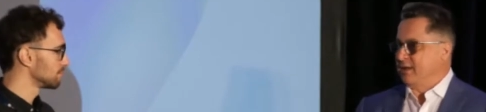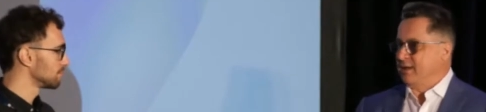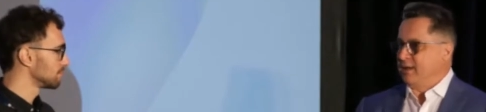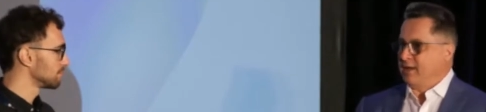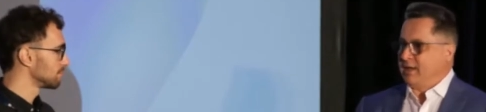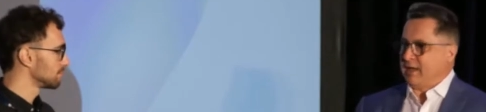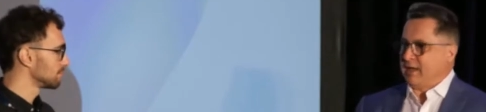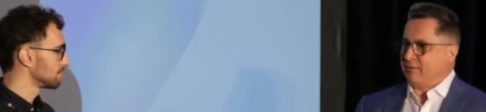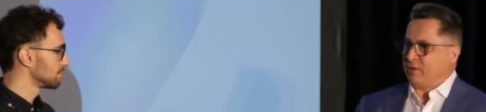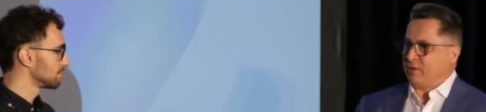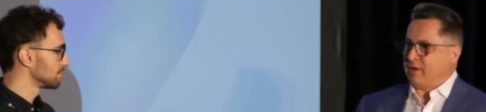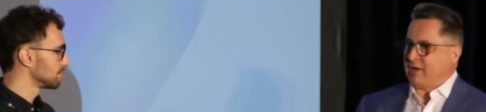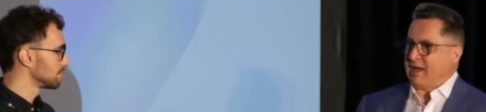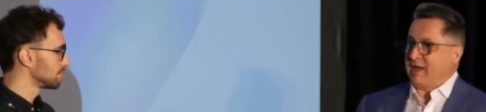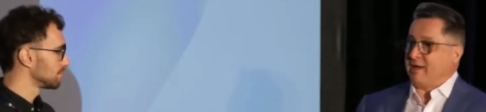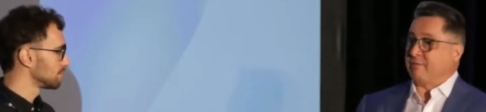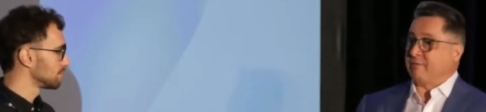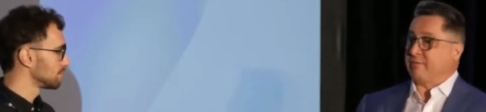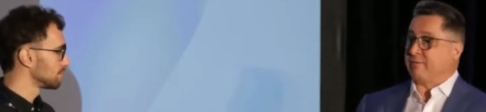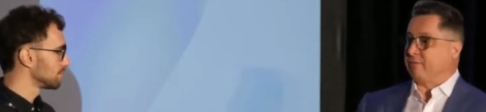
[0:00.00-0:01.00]
Speaker 1: If you
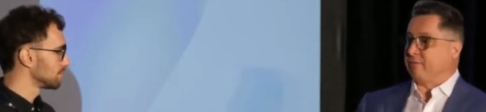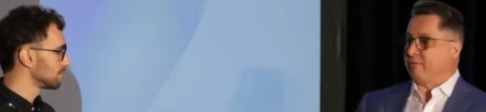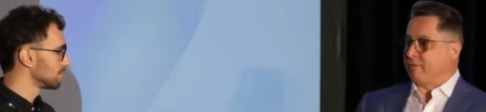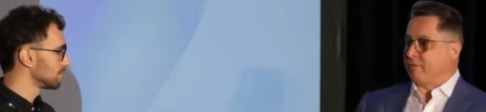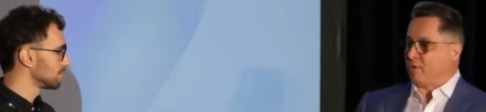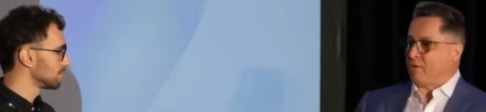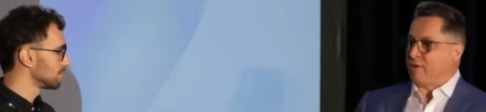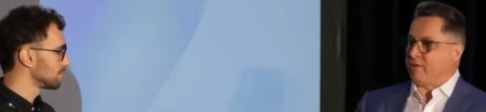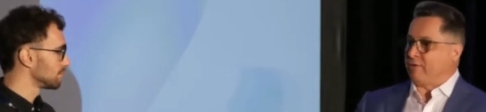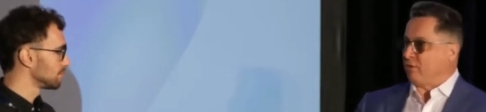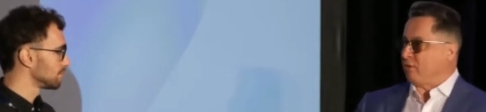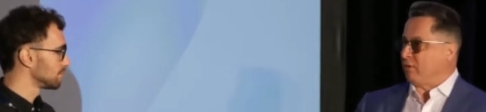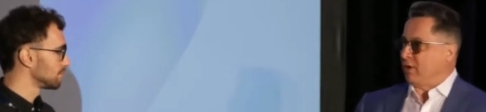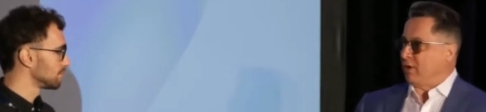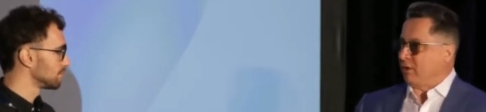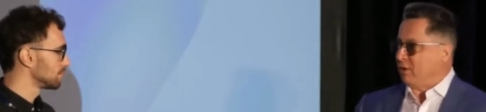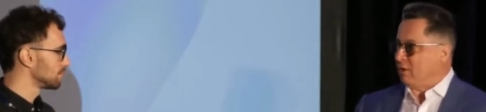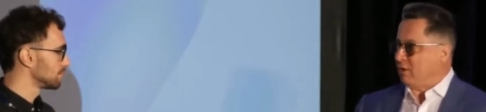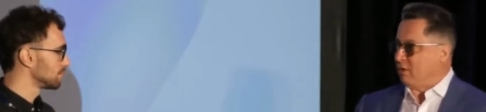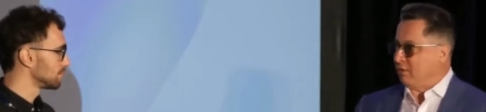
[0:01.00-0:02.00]
have very, very
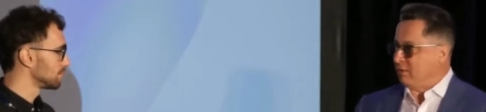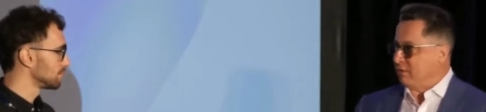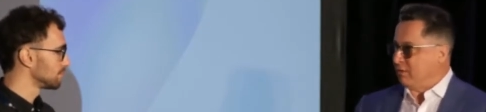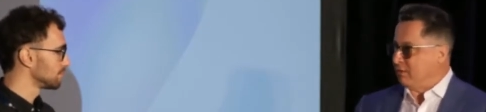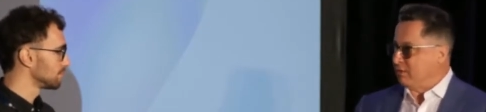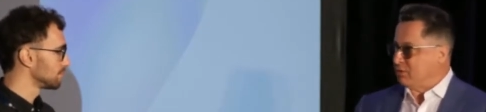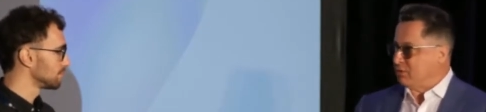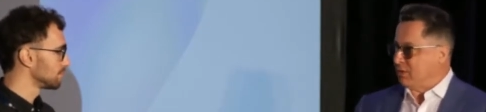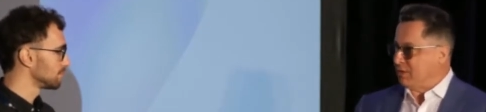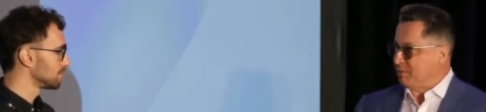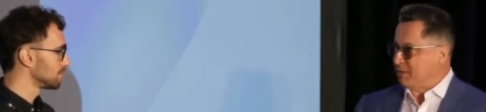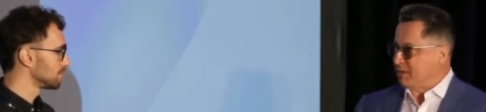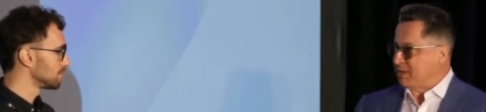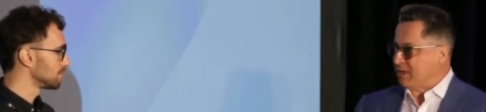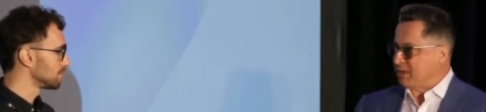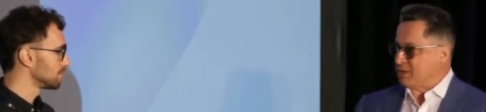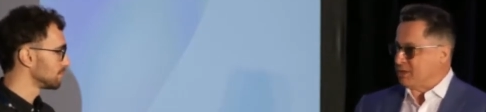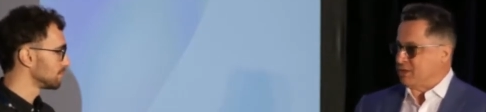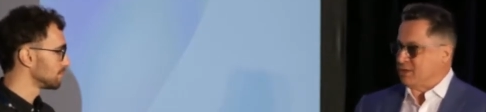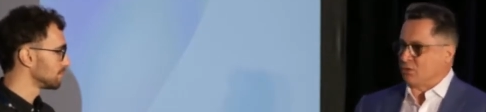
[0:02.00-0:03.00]
long treatment
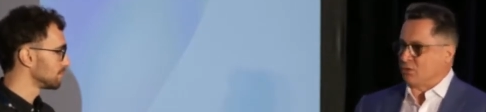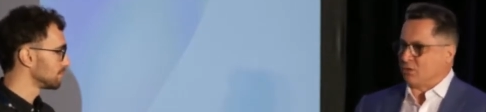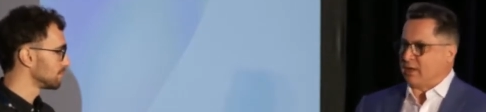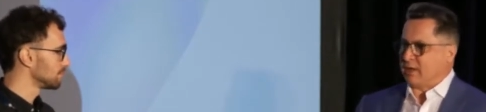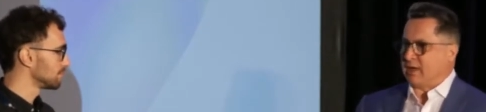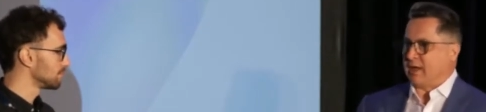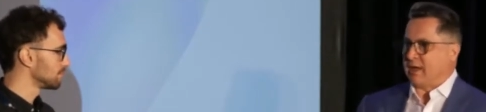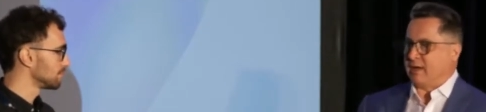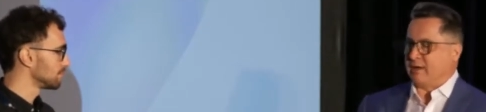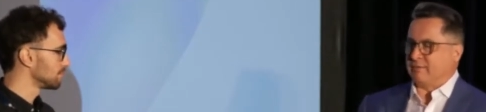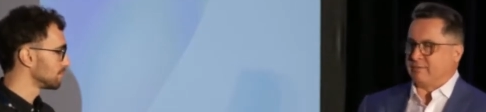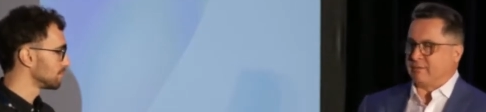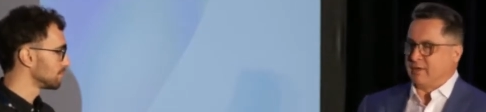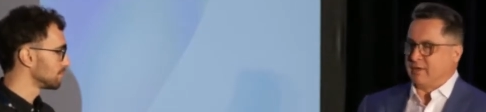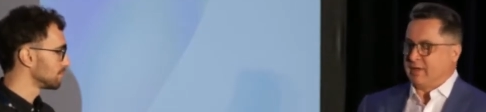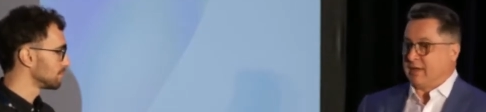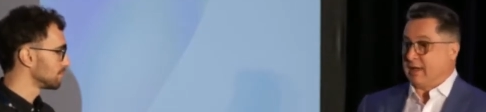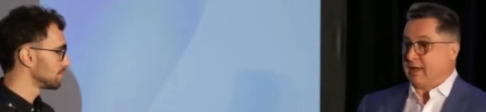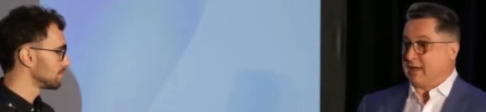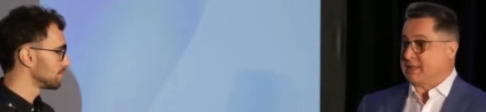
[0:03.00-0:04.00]
sessions or you have
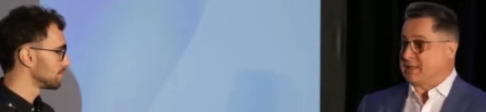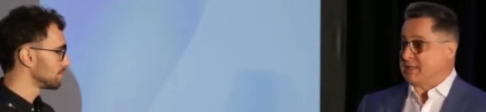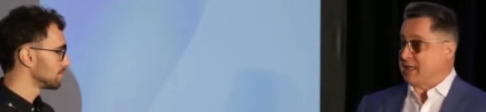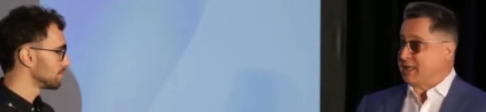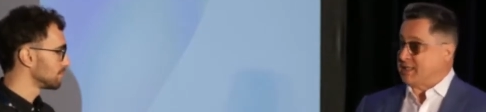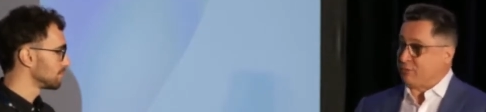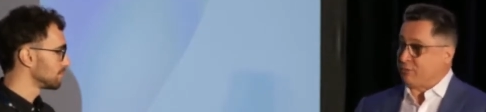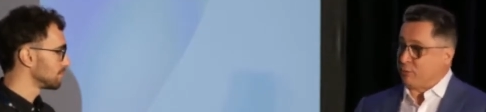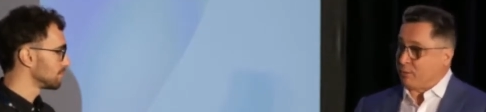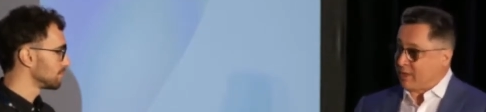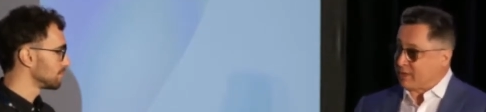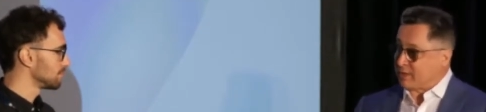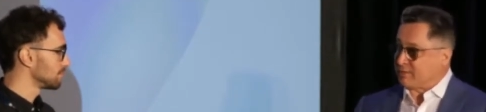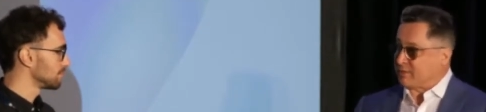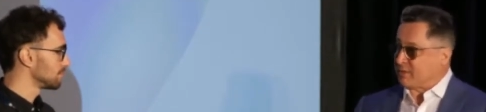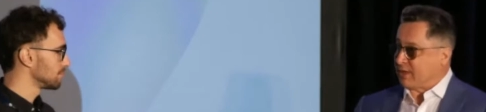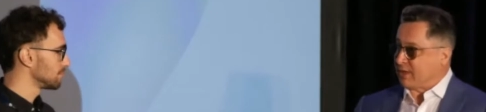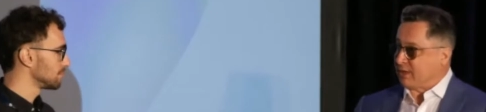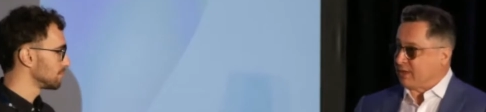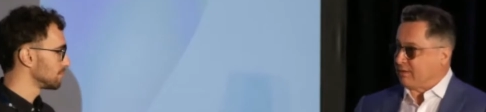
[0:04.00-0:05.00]
excessive amounts of
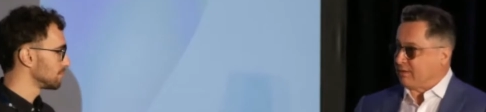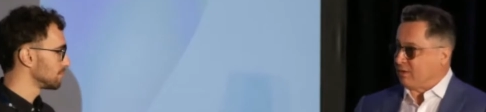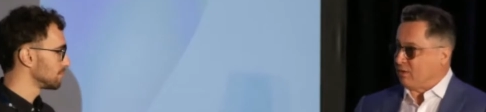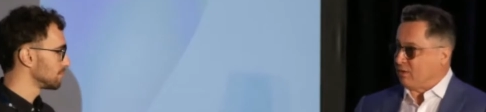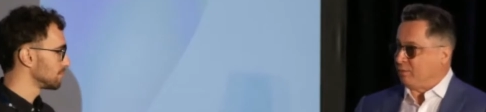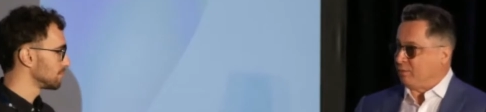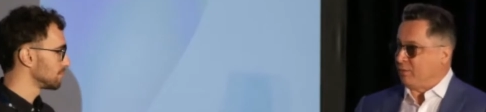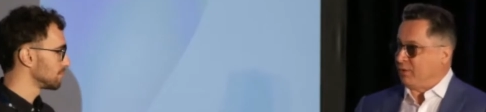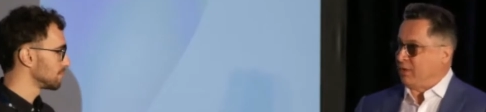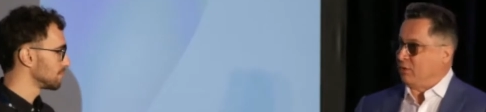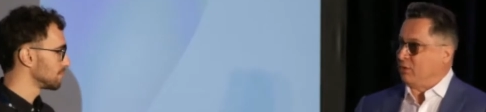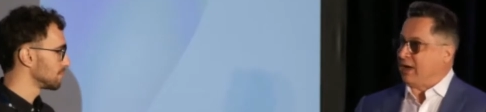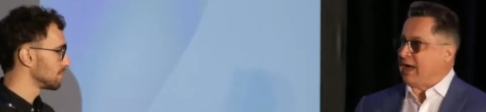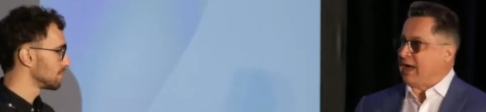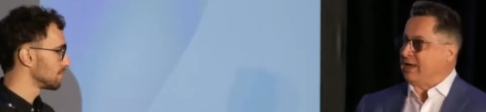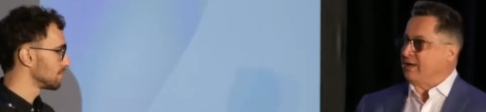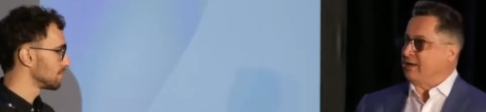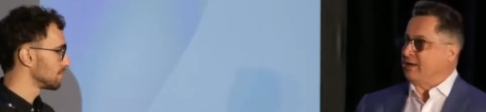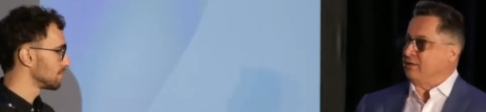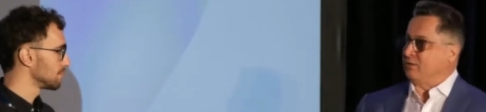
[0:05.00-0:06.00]
psychotherapy and you're
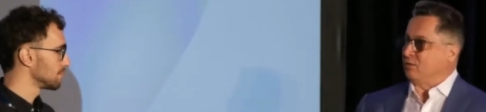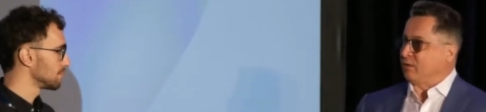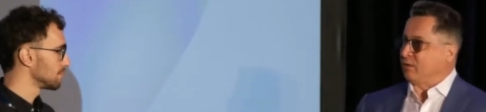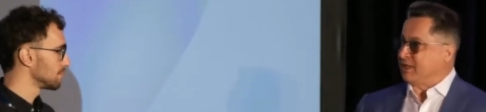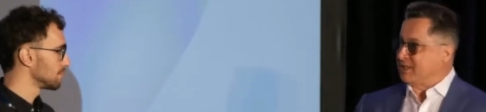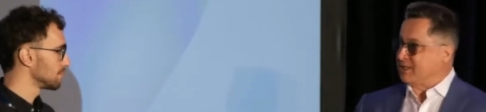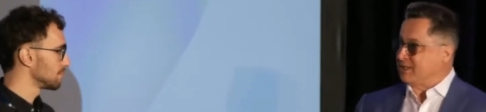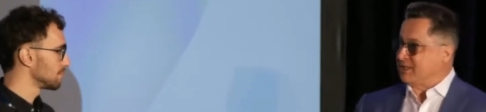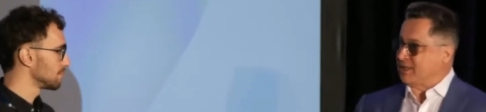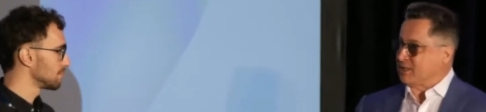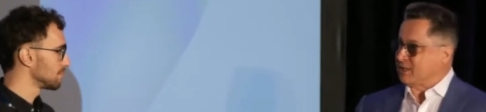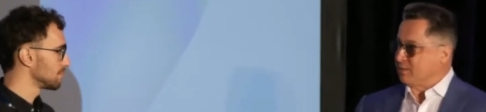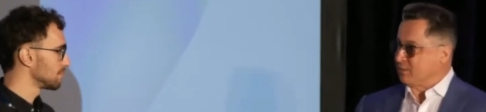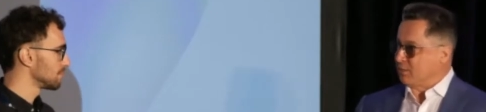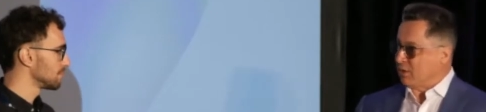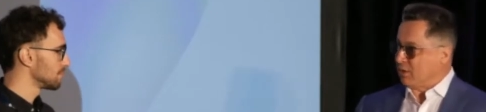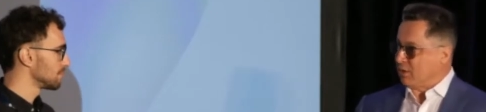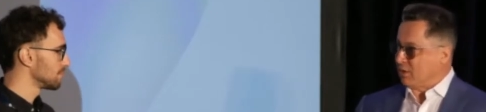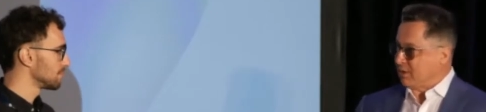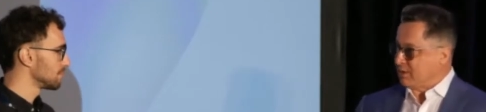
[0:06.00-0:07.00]
adding all these system
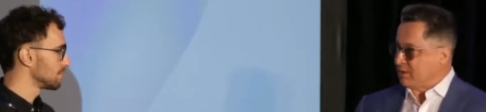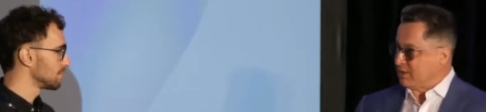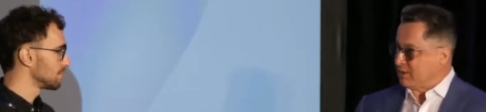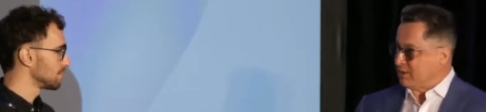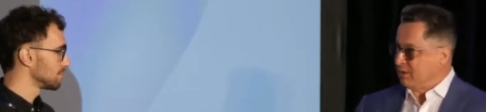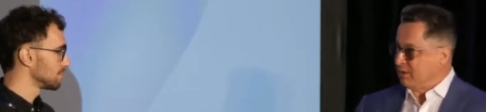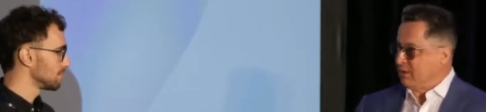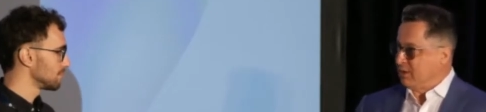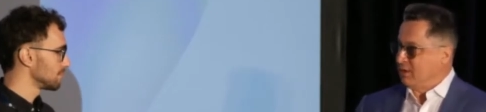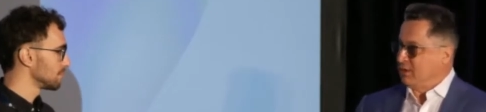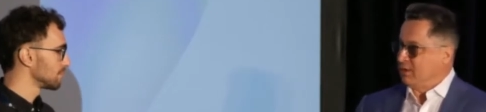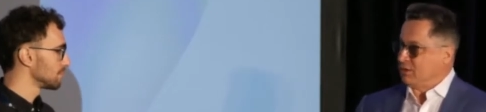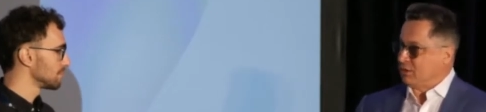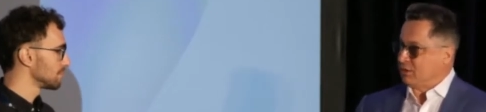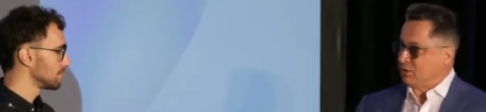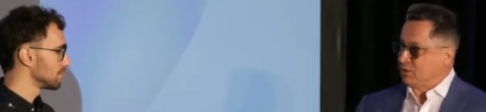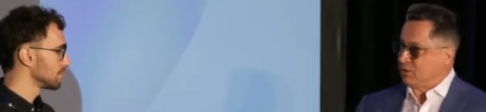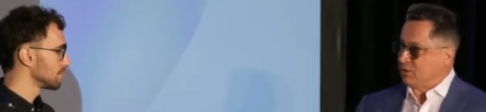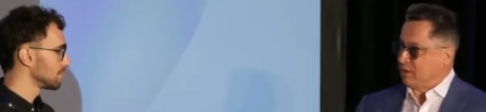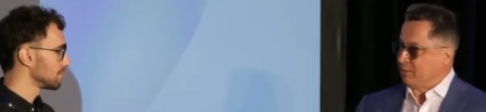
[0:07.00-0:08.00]
costs to the
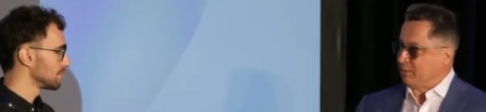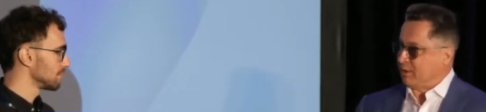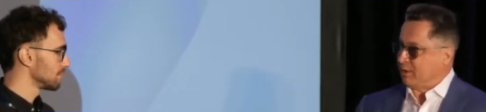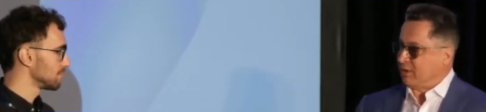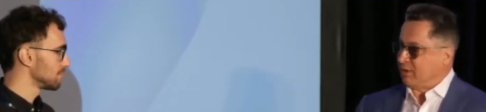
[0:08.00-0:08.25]
treatment,